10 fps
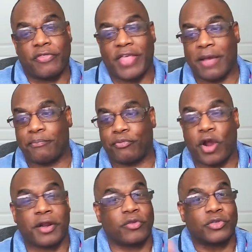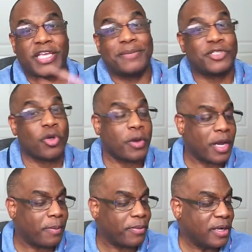that product will keep showing
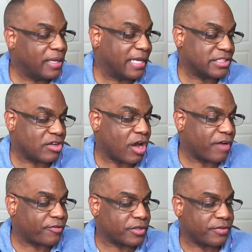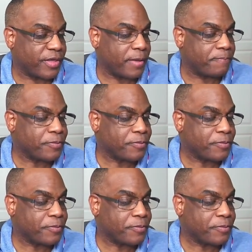up as an offer to them.